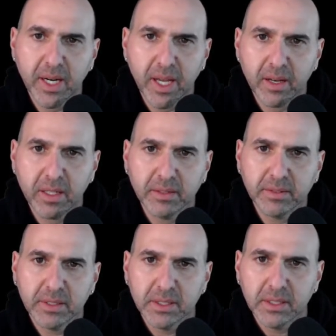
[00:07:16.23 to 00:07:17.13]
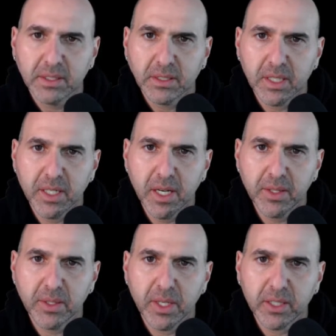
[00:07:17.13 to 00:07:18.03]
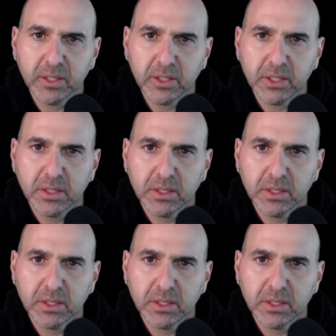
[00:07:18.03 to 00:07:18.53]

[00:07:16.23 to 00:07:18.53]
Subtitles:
have another oxygen.